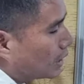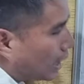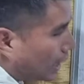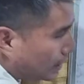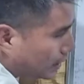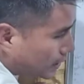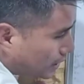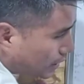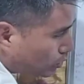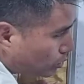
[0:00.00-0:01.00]
and then it
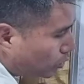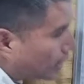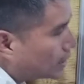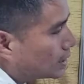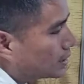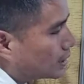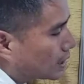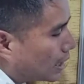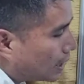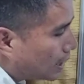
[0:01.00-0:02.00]
has to go and hit the
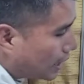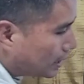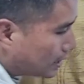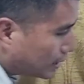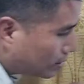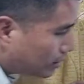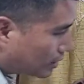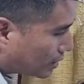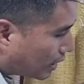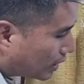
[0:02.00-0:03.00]
grana, and it has to hit
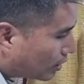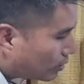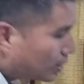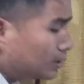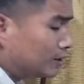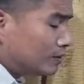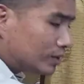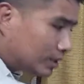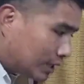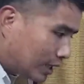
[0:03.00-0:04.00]
the thylakoid,
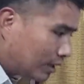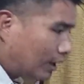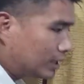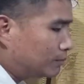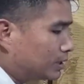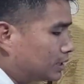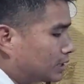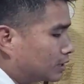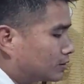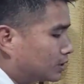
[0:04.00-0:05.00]
then ultimately it
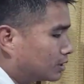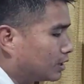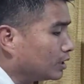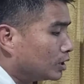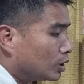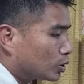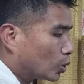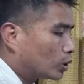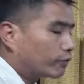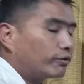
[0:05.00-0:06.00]
has to hit the
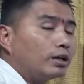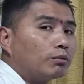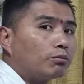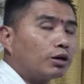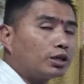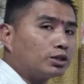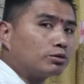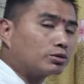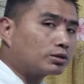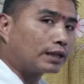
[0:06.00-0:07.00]
chlorophyll
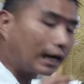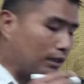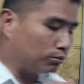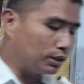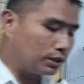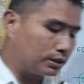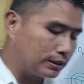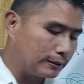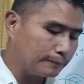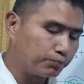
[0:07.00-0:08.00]
molecule. So that
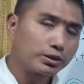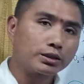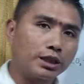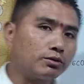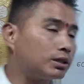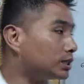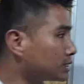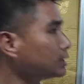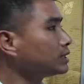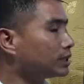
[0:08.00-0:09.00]
means, try to
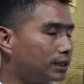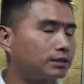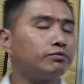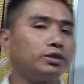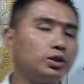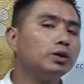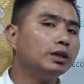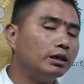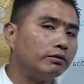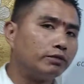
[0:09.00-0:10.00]
understand, in the next video
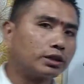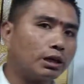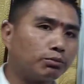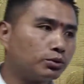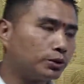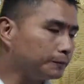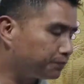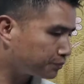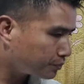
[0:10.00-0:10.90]
we'll come to know,